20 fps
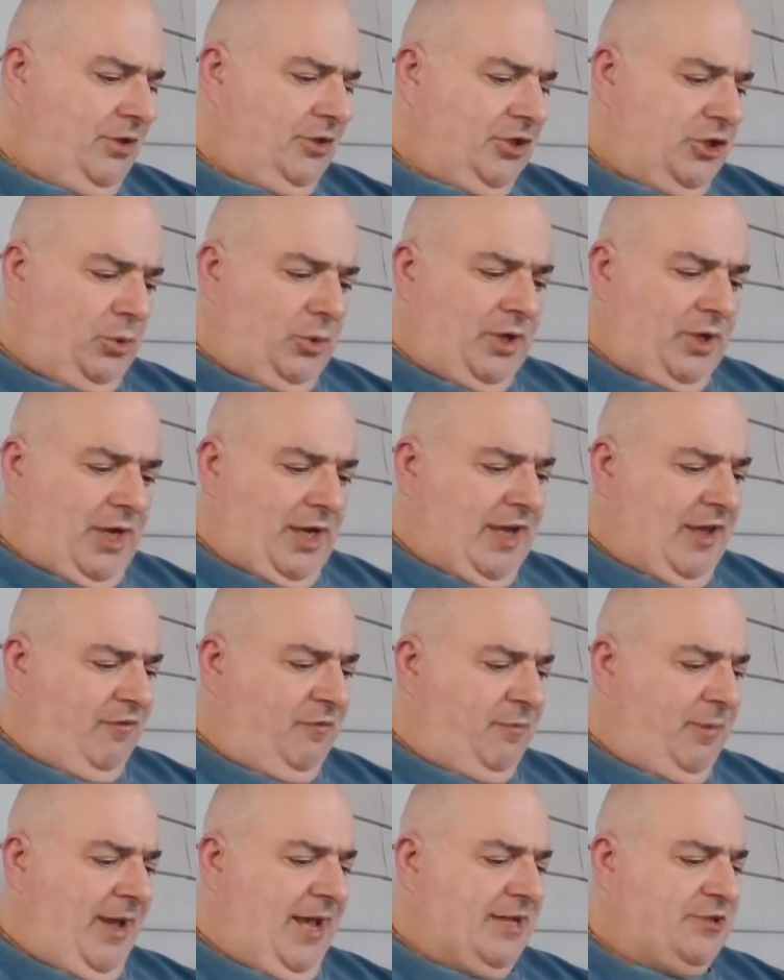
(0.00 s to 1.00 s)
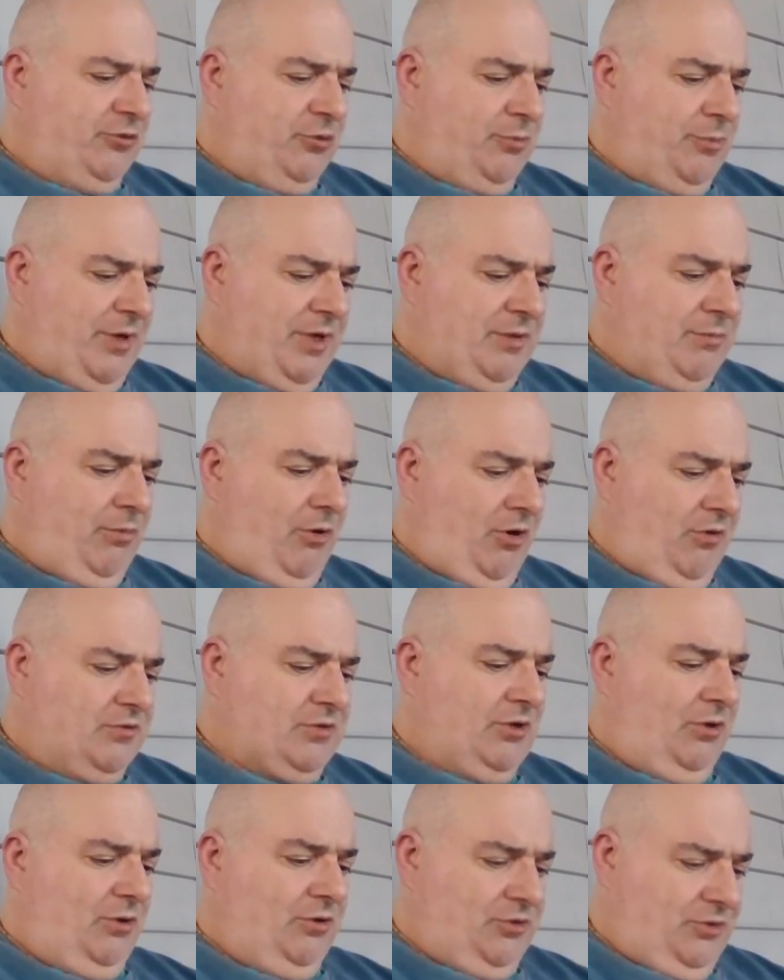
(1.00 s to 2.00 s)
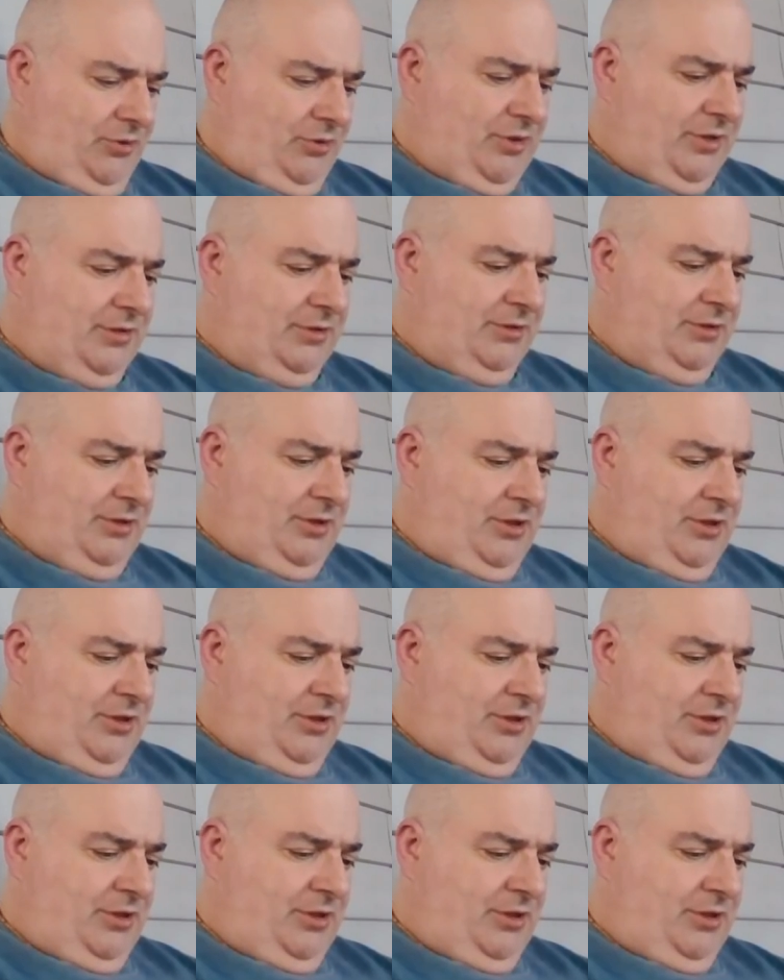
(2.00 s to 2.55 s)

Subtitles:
You and I have passed through many births, Arjuna.